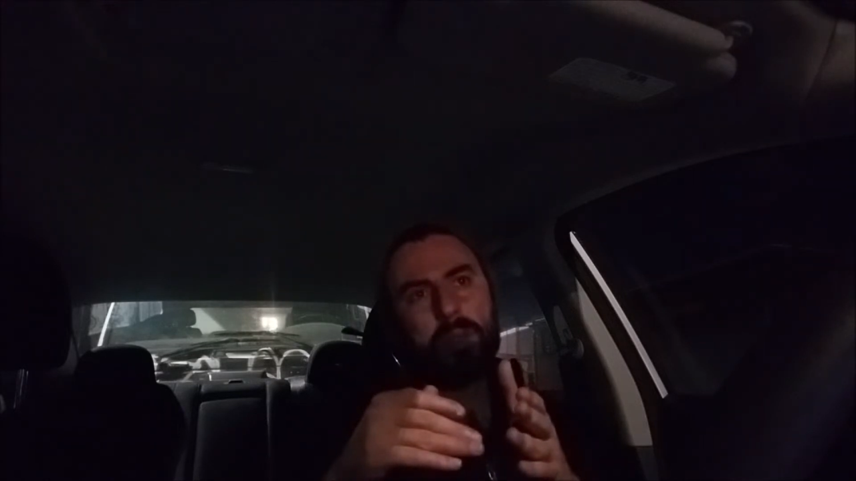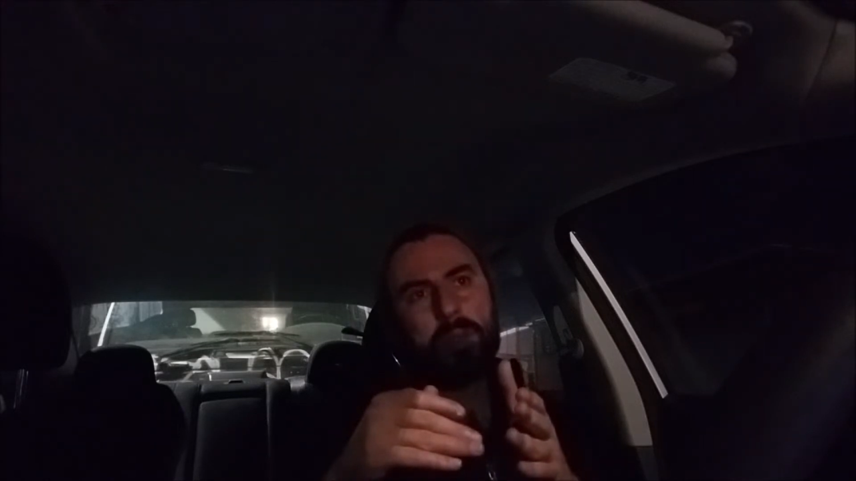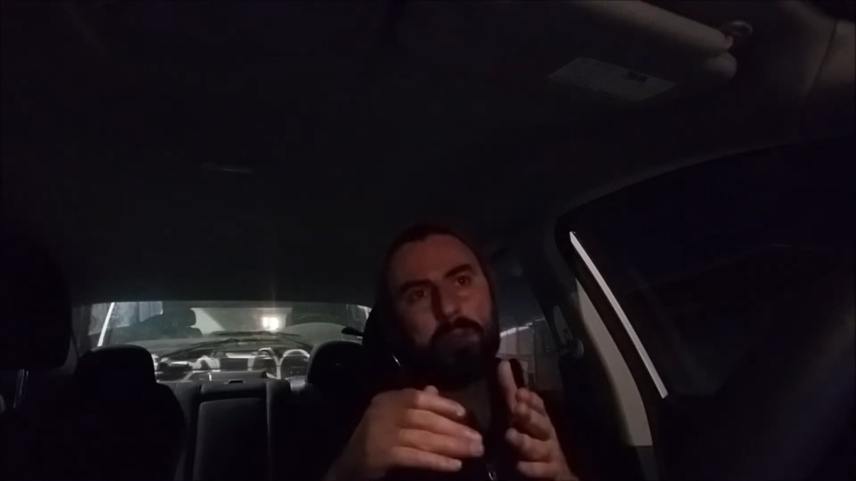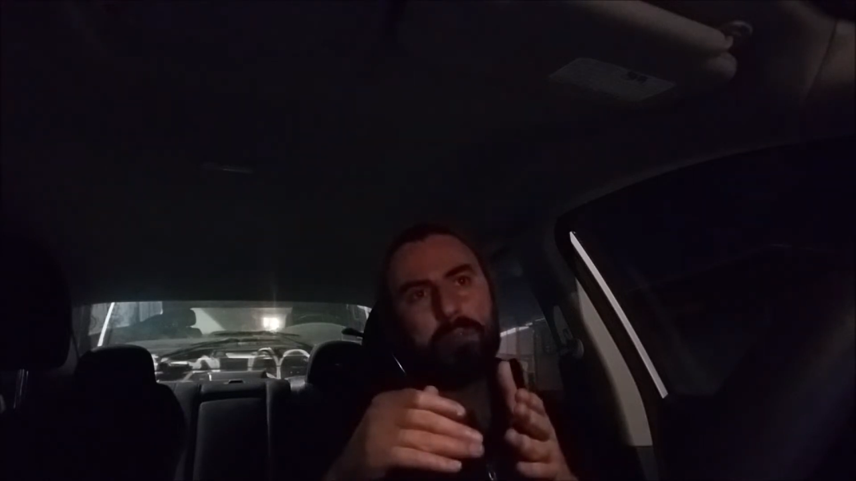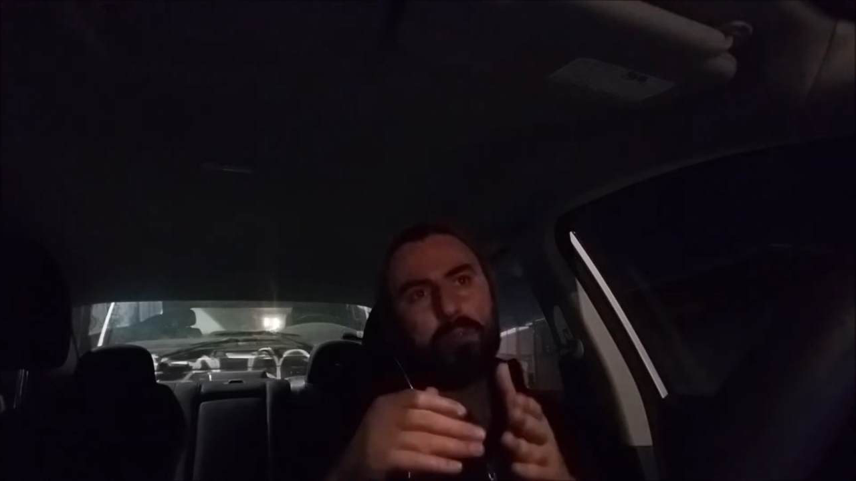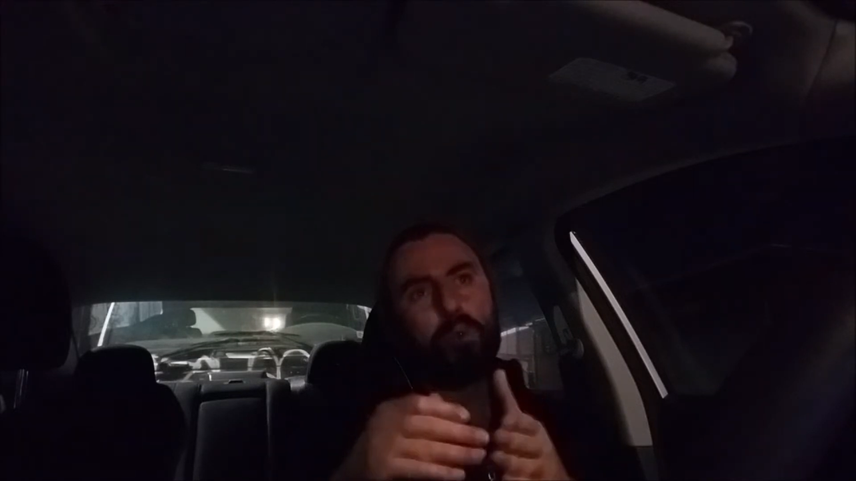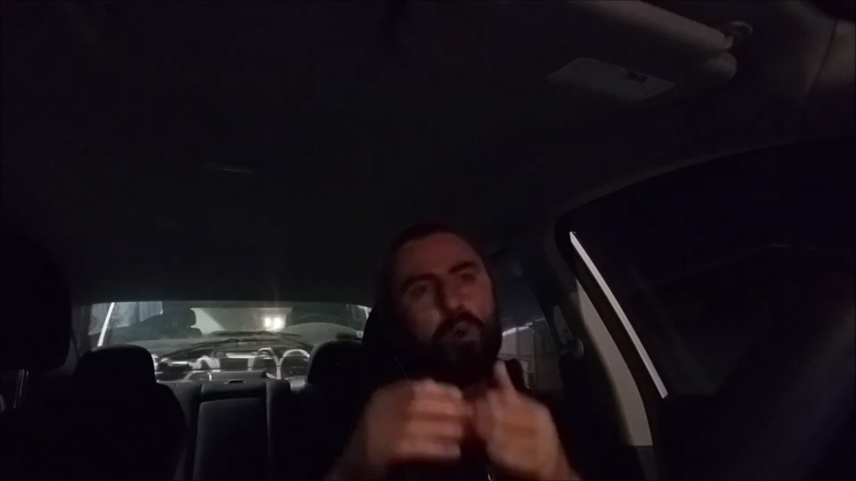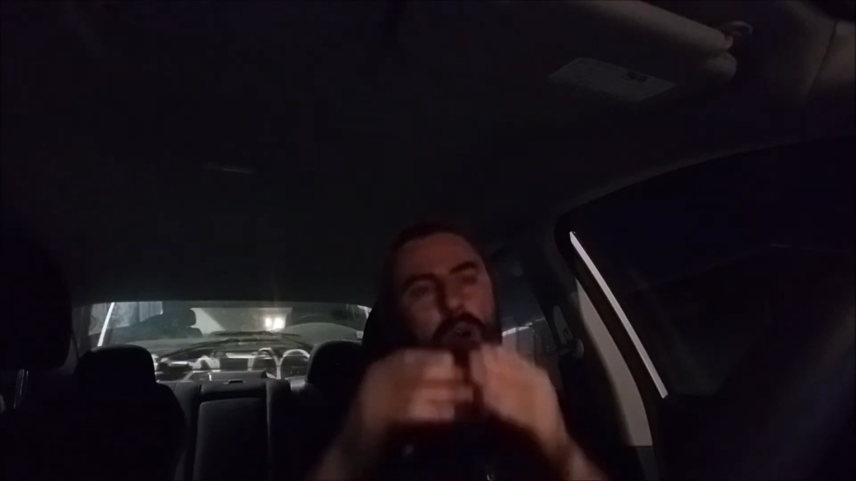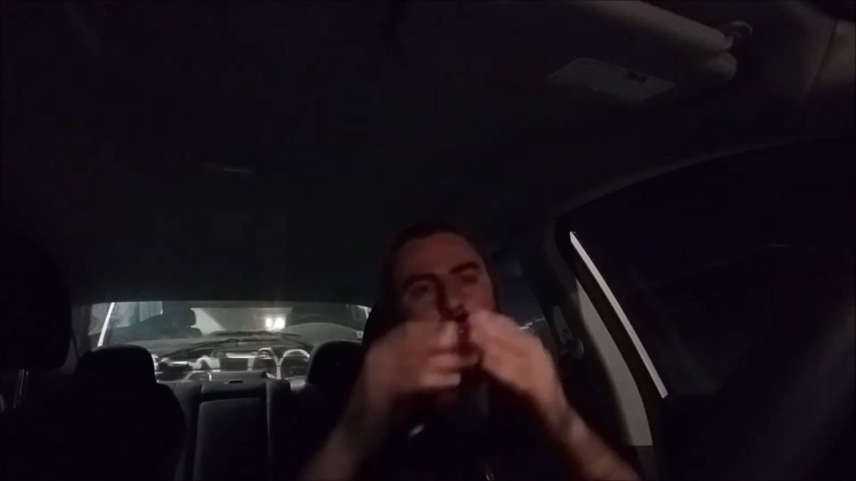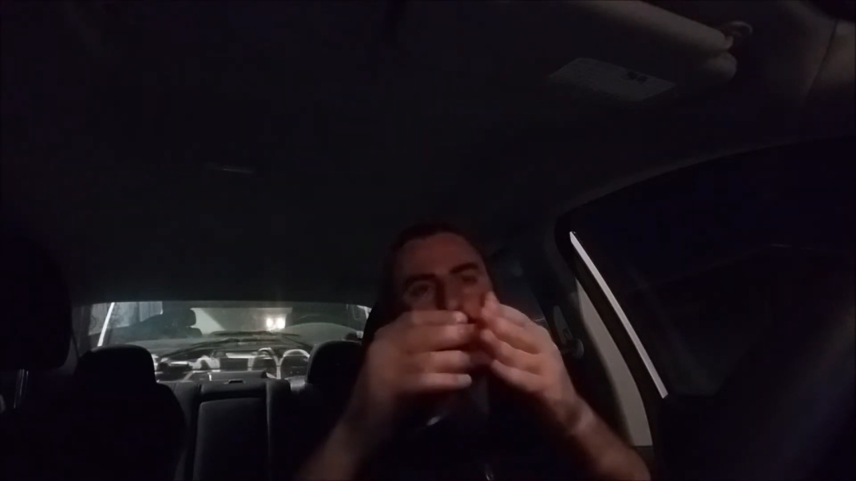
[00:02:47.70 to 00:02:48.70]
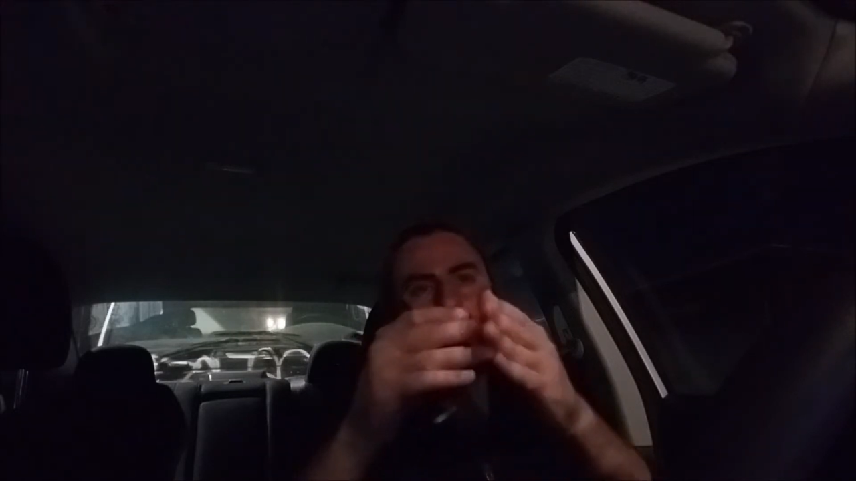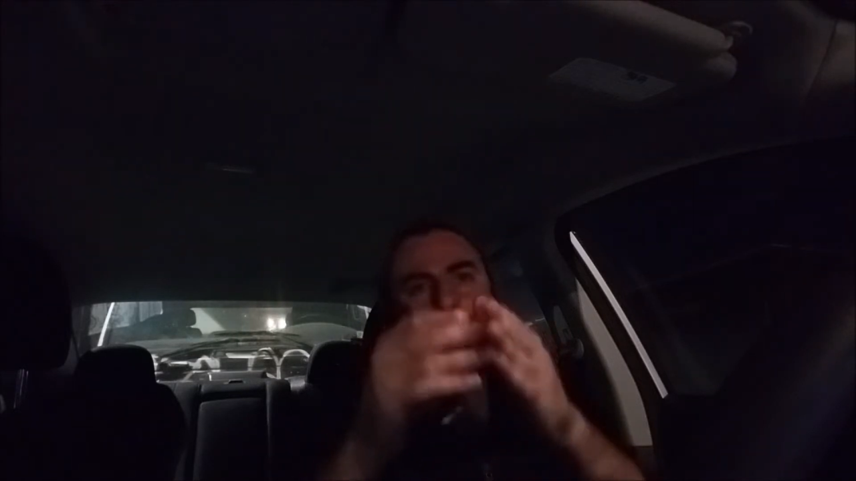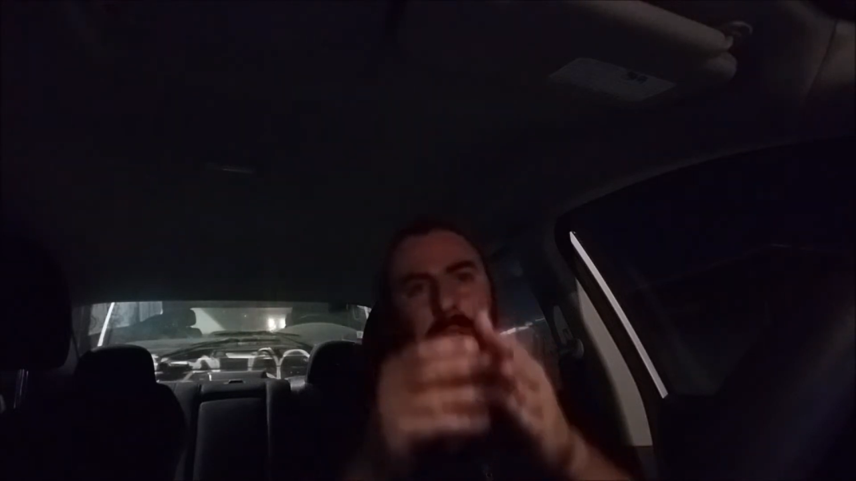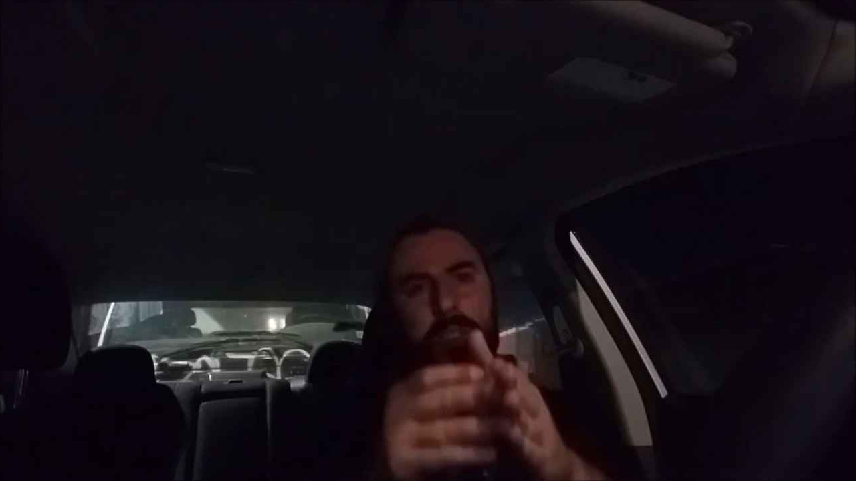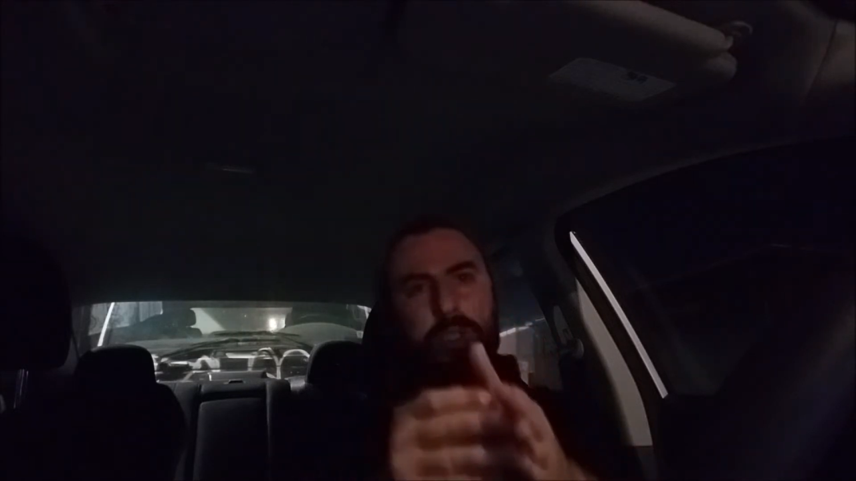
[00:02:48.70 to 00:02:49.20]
for Ashkenazi